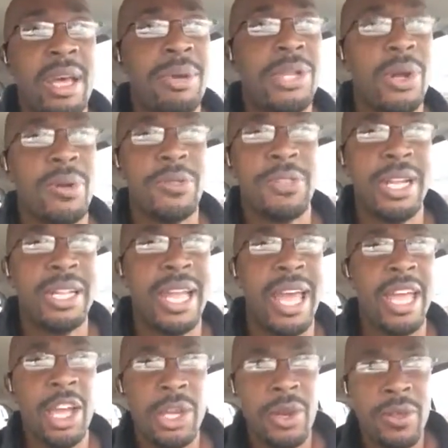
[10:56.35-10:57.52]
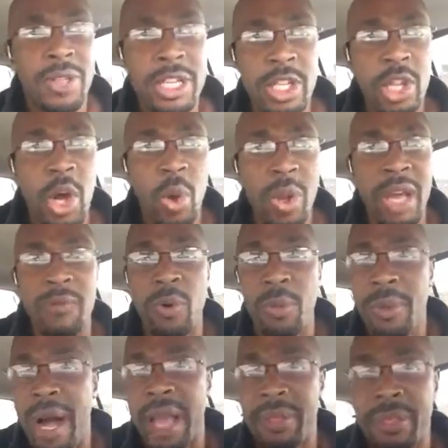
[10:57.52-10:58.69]
but don't think that you're this low-level
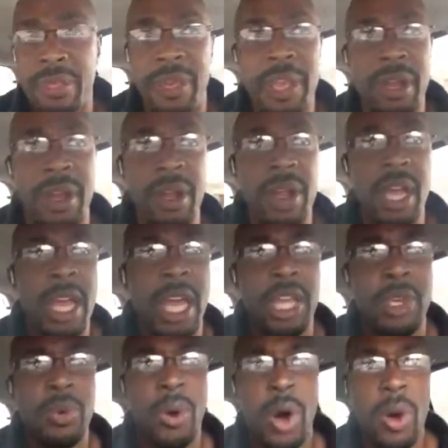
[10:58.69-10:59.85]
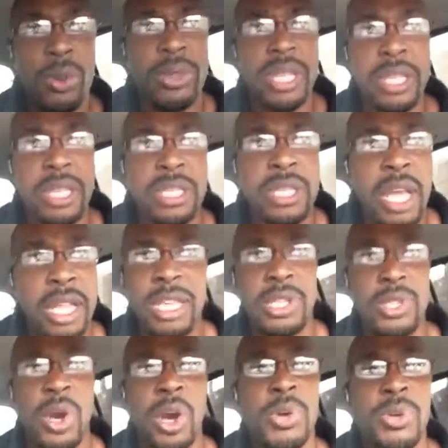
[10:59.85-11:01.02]
mind thinker and you own this
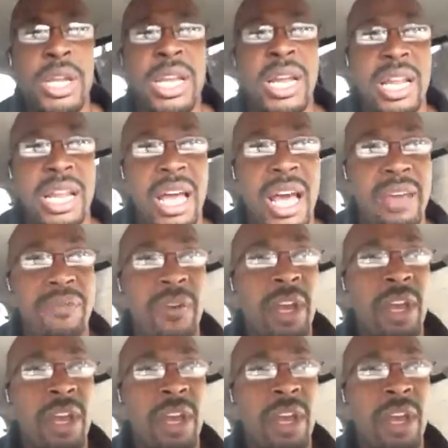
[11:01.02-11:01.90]
is all you need out of life.